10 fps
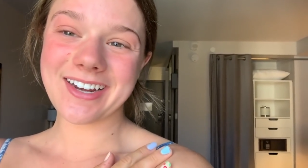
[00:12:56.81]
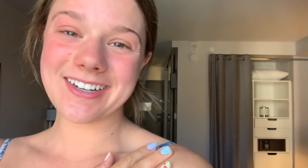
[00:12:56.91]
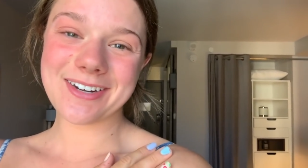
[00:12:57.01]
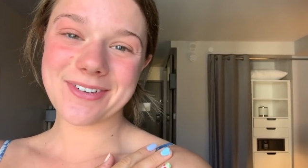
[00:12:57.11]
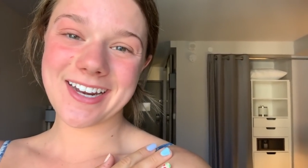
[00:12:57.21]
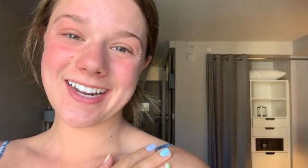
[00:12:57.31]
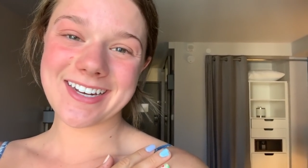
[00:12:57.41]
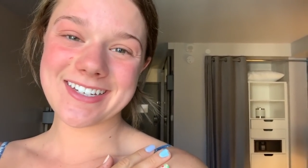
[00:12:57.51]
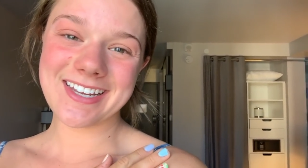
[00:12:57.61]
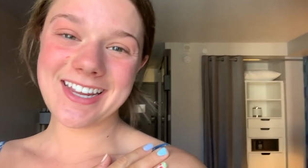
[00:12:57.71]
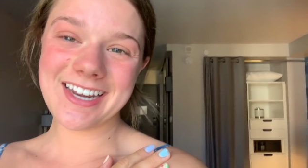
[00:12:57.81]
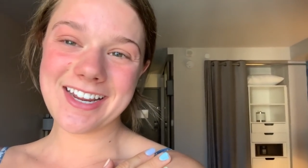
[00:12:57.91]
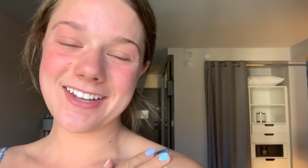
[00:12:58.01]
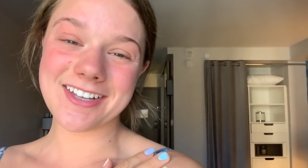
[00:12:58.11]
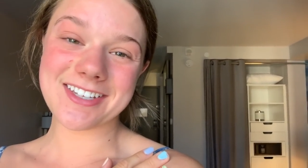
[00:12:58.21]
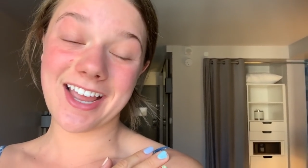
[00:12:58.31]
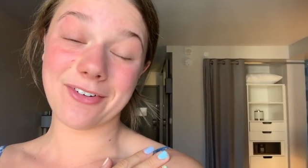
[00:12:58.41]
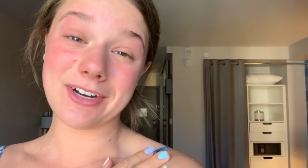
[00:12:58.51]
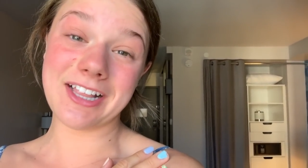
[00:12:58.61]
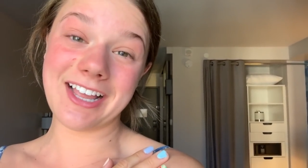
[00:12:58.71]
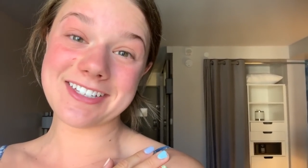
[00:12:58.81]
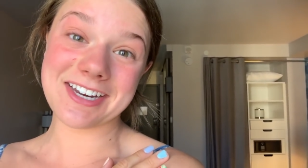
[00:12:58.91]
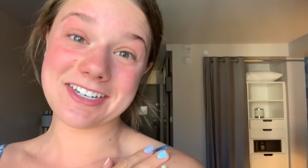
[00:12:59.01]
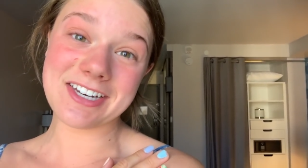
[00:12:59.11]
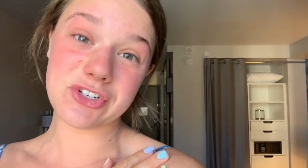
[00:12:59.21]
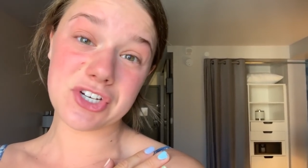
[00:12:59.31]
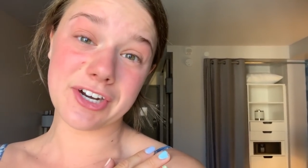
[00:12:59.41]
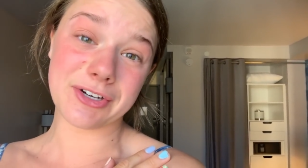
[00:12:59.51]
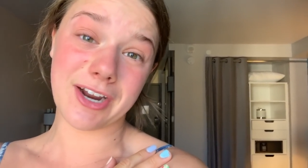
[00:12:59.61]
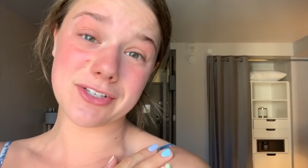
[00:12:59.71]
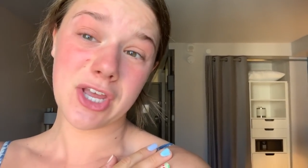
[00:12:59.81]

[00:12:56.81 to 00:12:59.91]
ended up getting in Tahiti because I realized I didn't share you guys.